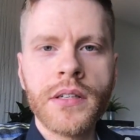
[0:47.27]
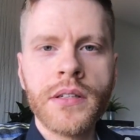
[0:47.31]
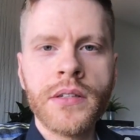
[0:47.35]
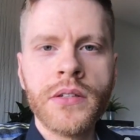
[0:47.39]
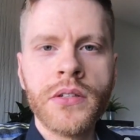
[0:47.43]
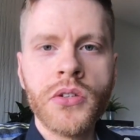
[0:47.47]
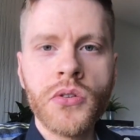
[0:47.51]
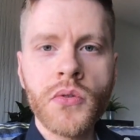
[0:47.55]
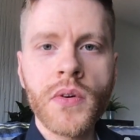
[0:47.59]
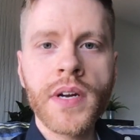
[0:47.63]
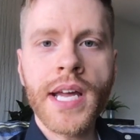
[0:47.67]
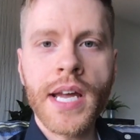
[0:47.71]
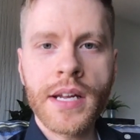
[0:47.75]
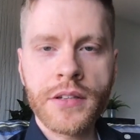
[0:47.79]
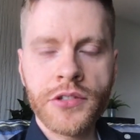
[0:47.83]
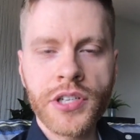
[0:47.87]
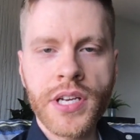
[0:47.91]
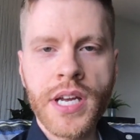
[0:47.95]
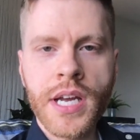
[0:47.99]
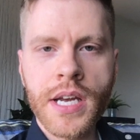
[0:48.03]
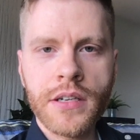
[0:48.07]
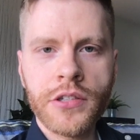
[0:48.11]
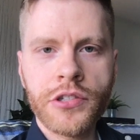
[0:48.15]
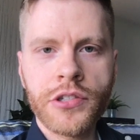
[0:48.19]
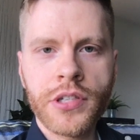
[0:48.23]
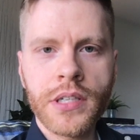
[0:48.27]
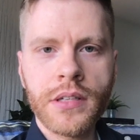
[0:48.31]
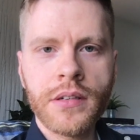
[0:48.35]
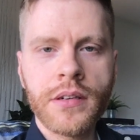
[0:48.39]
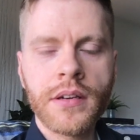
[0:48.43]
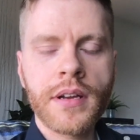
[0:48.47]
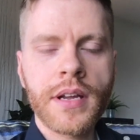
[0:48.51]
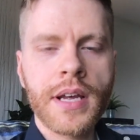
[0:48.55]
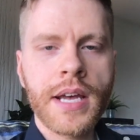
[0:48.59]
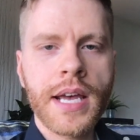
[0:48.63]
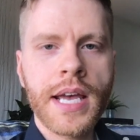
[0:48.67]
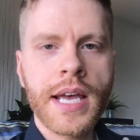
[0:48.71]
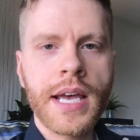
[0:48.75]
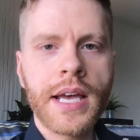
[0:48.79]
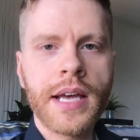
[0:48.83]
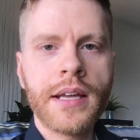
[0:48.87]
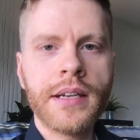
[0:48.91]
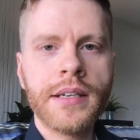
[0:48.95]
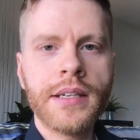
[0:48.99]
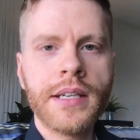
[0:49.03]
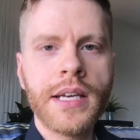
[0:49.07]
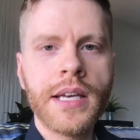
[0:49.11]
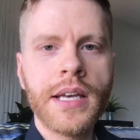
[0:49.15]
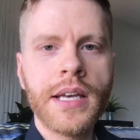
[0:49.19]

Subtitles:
doing education, and